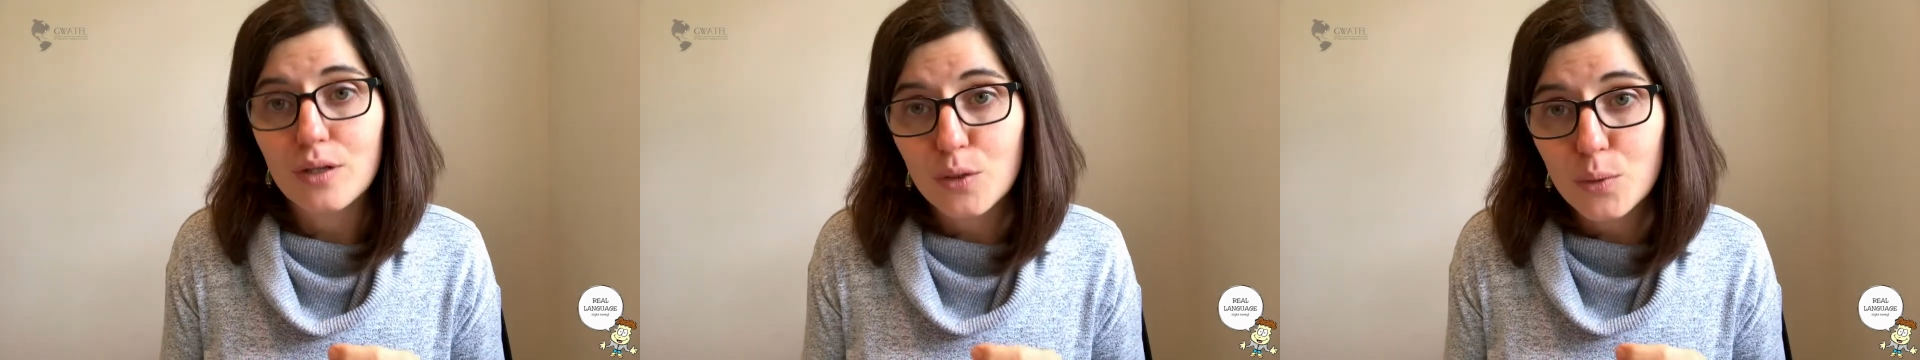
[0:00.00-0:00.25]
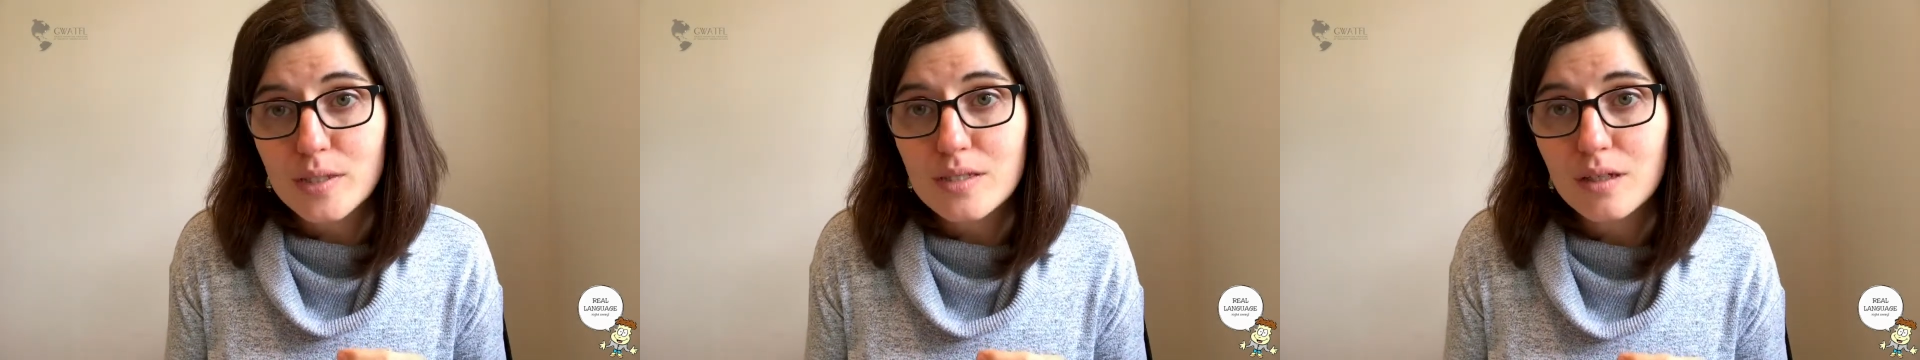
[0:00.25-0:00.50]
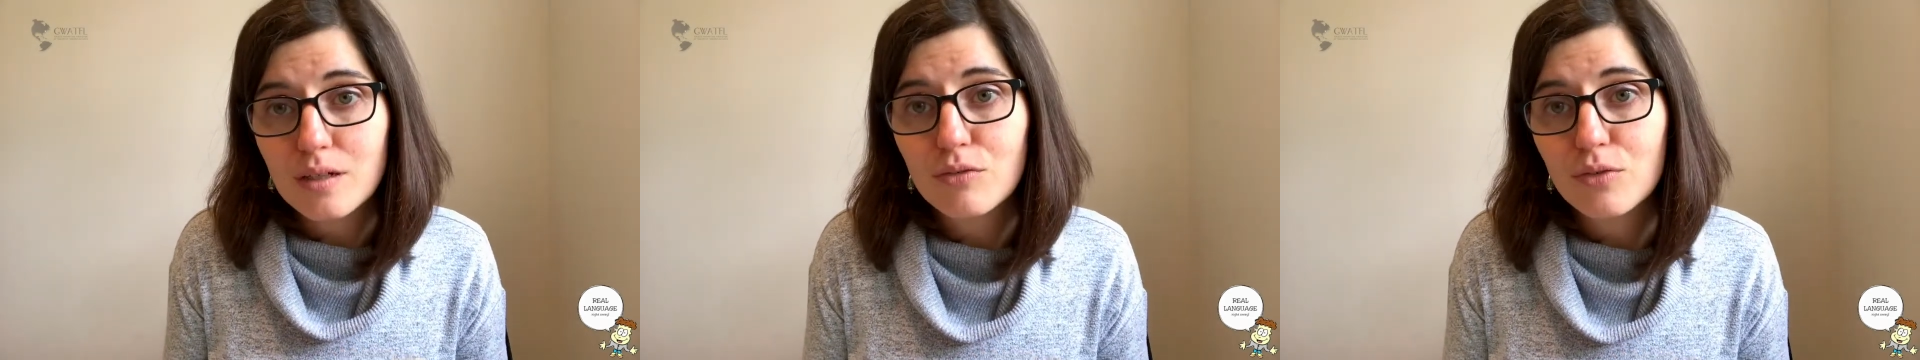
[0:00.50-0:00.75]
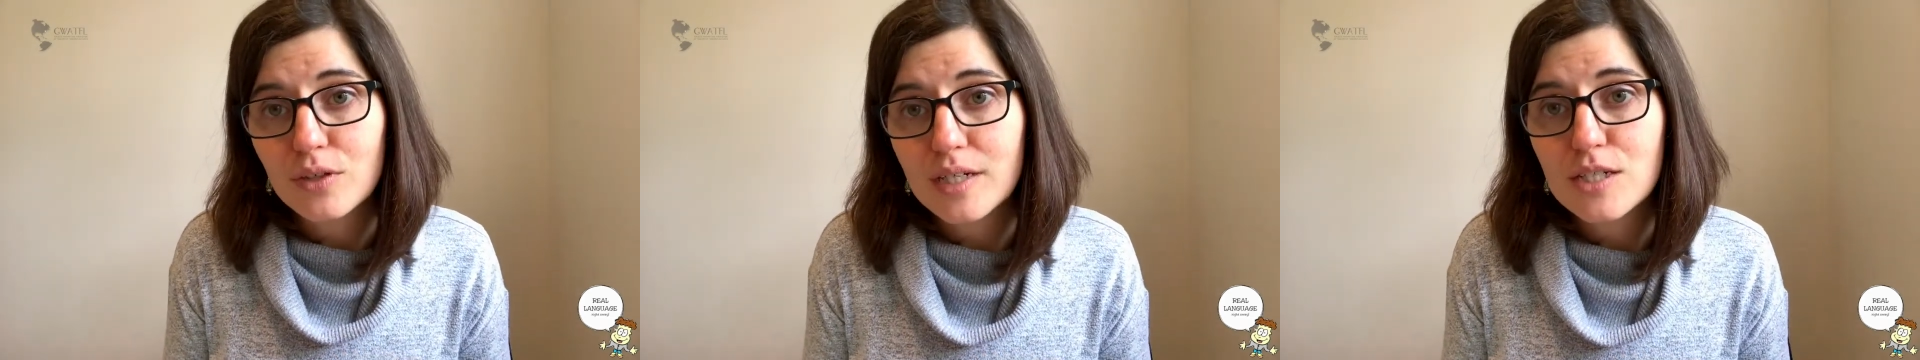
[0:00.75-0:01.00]
Quizlet
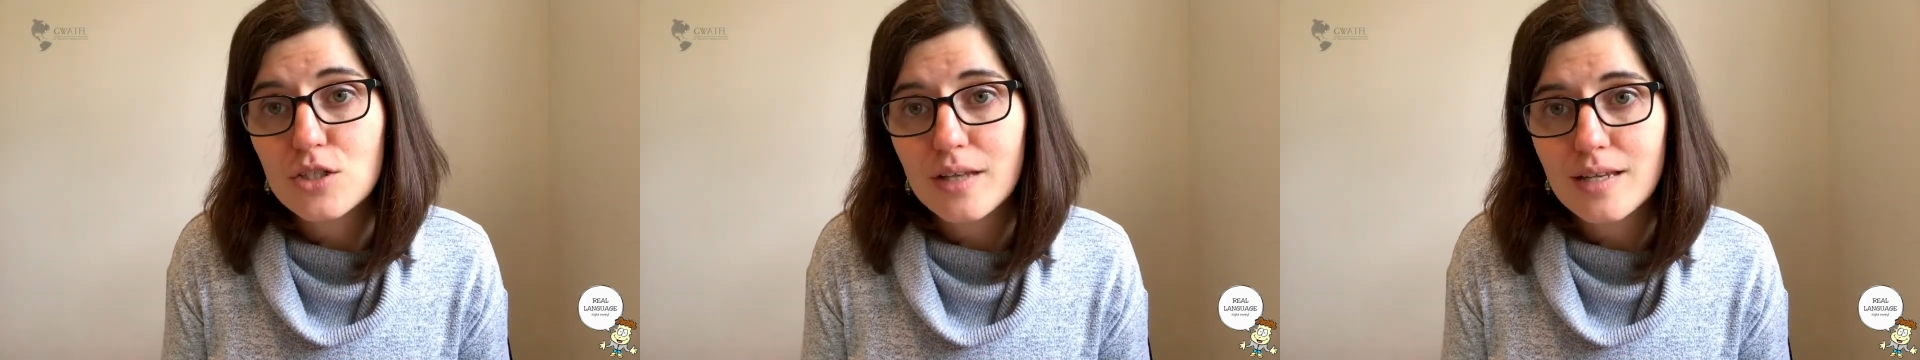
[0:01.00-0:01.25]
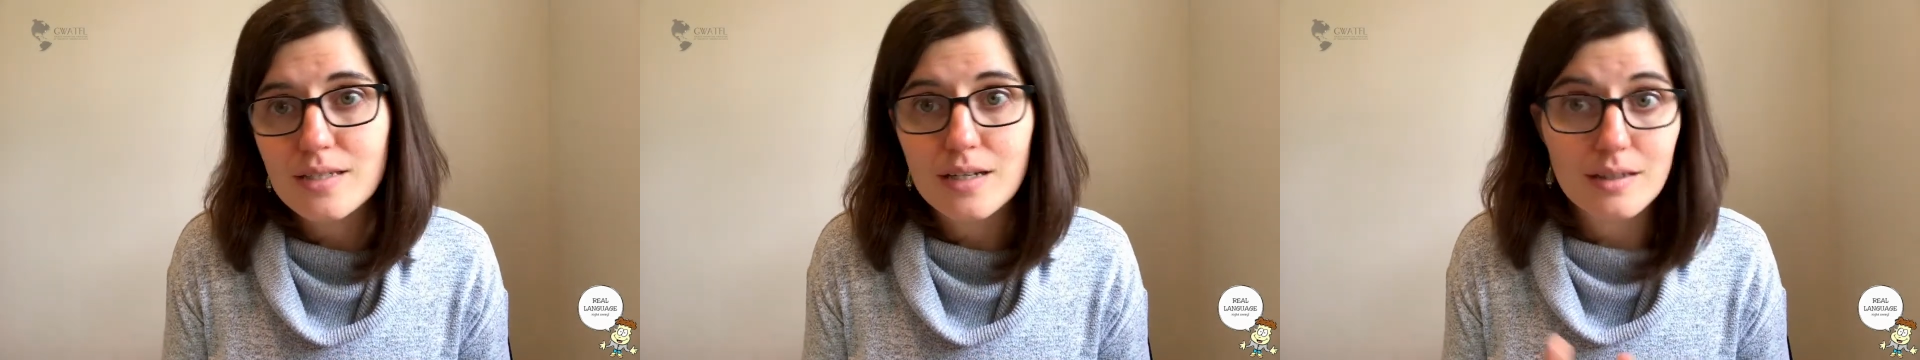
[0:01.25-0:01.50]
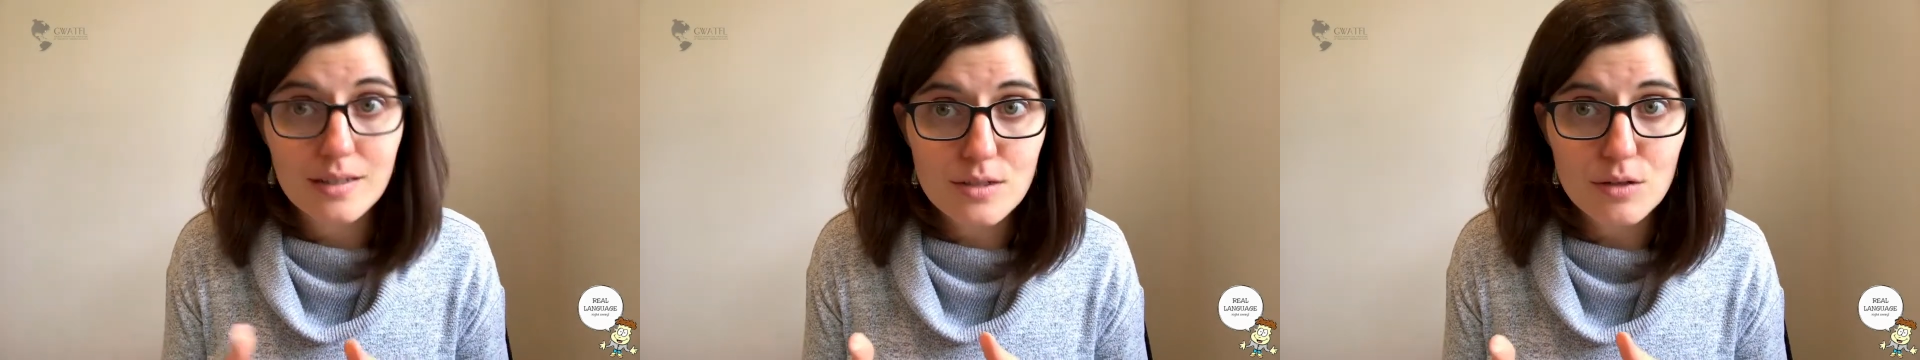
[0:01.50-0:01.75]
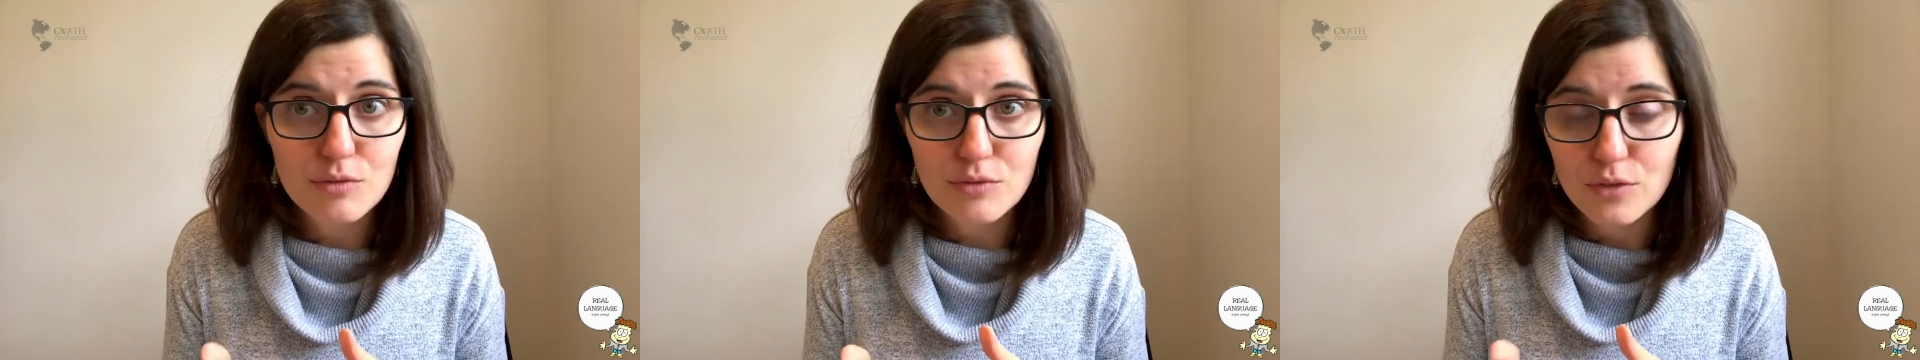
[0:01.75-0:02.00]
for each lesson, and these
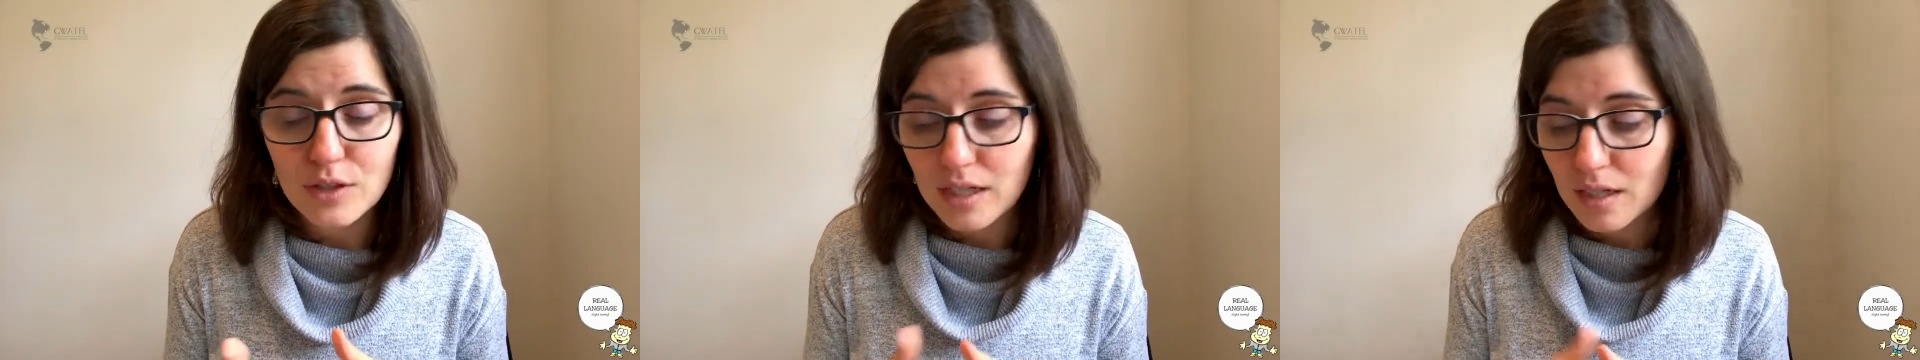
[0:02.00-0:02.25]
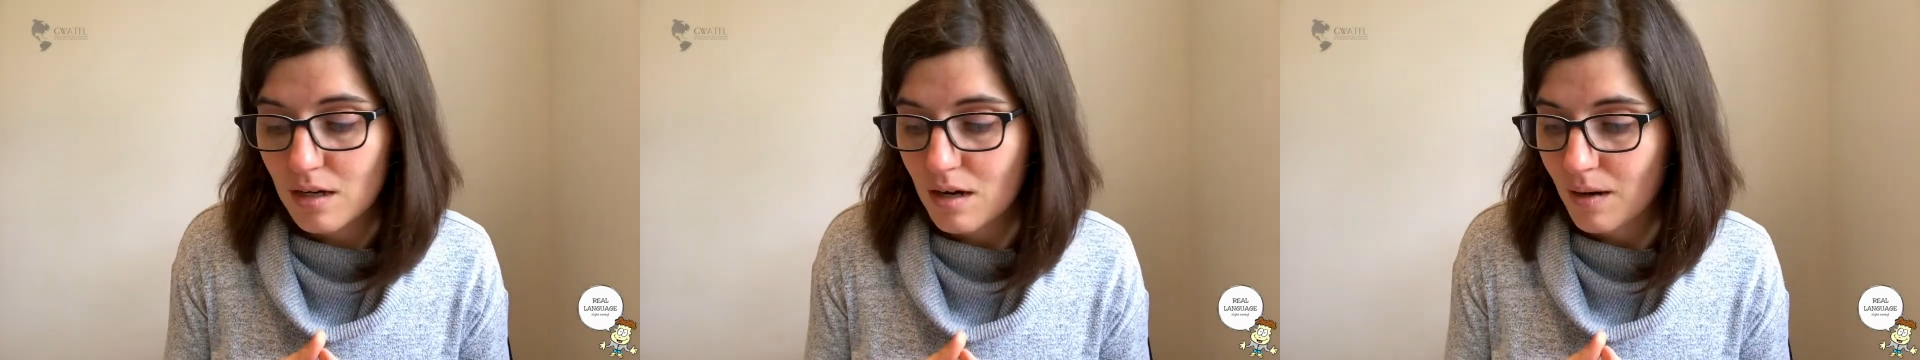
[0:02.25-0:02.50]
are free.